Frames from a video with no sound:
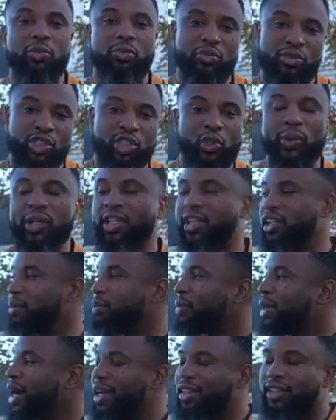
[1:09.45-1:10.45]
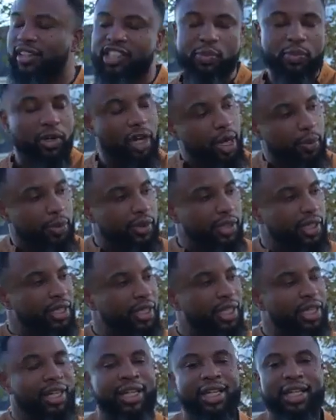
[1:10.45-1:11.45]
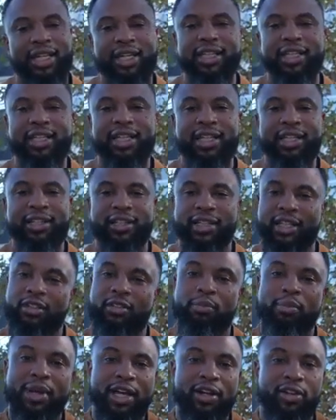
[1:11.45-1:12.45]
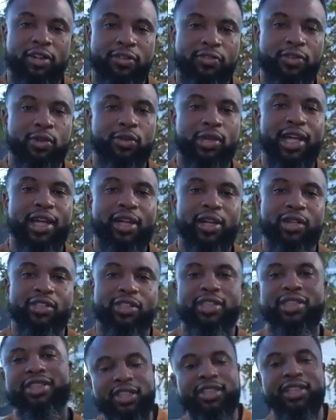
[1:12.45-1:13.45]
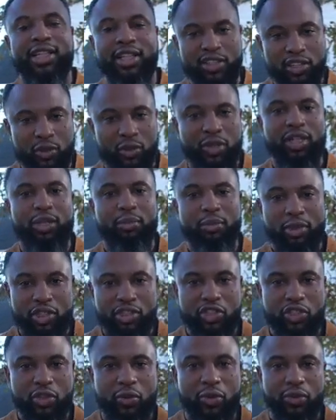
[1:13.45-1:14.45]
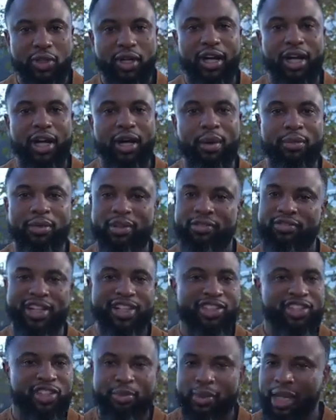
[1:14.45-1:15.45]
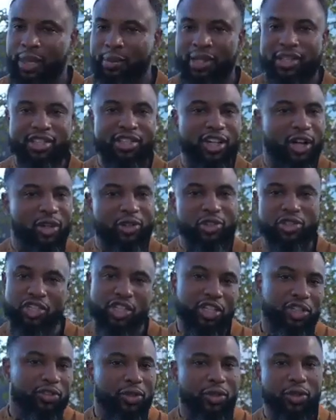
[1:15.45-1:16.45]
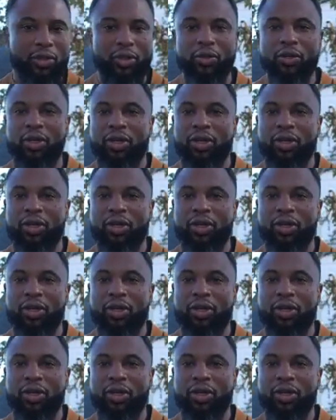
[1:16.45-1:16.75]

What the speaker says: So we could buy this property and then in a matter of few years, sell it to a commercial investor, maybe a Dollar General,